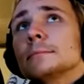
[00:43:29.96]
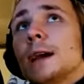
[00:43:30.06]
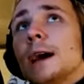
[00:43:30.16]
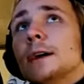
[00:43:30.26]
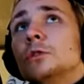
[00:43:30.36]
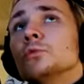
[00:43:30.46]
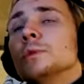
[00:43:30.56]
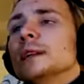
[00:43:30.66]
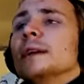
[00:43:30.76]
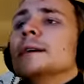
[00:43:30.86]
I do
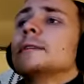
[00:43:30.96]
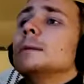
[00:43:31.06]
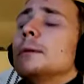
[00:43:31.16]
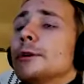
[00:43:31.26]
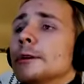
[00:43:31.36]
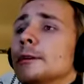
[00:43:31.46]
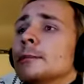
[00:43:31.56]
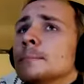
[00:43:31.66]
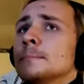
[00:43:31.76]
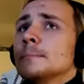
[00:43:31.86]
really like the Americas.
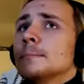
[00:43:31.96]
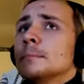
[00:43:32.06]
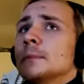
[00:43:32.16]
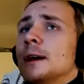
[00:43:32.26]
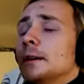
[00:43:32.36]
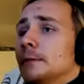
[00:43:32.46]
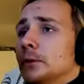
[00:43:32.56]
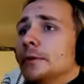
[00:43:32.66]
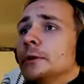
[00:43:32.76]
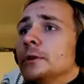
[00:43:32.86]
They had
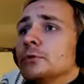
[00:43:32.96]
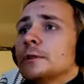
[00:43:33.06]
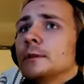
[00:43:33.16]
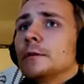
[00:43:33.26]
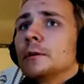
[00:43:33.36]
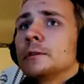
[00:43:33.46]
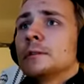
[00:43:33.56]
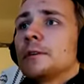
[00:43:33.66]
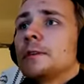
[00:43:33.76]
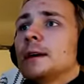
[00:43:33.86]
very, very interesting faunas.
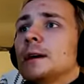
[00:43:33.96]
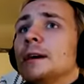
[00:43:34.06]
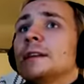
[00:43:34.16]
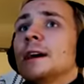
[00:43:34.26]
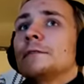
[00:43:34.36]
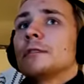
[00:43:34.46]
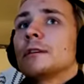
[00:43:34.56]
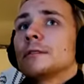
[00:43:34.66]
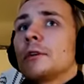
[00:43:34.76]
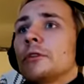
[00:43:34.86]
I think I might have to say
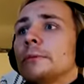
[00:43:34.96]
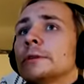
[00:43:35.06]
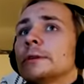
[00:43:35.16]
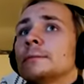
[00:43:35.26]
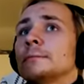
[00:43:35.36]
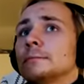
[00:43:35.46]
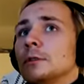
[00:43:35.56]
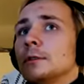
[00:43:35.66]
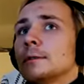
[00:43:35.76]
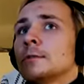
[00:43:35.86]
South America
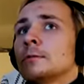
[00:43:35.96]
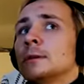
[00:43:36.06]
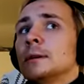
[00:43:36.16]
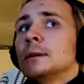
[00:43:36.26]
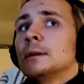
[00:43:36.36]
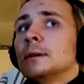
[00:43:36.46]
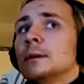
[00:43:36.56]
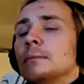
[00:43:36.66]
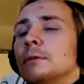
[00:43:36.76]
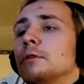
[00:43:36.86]
also,
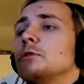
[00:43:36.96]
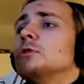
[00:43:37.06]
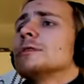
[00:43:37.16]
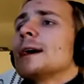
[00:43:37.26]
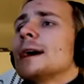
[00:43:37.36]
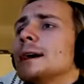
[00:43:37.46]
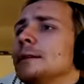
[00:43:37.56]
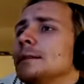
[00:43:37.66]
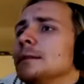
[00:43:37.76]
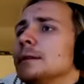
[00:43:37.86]
because you just
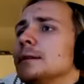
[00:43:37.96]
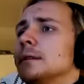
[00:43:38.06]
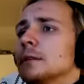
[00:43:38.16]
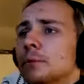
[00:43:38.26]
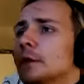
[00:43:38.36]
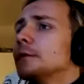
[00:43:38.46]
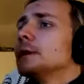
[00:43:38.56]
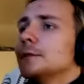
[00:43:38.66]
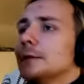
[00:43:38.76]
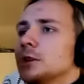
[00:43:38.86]
had this perfectly
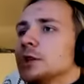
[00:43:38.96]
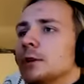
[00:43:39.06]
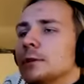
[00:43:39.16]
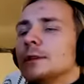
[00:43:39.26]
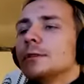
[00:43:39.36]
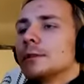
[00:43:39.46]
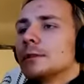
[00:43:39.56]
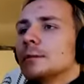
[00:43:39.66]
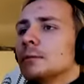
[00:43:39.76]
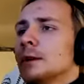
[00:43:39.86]
fleshed out
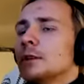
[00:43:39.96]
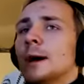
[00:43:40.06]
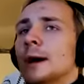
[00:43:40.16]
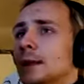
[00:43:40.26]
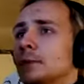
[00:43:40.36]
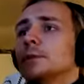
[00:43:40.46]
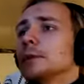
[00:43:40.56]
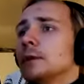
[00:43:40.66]
ecosystem, right? You had everything.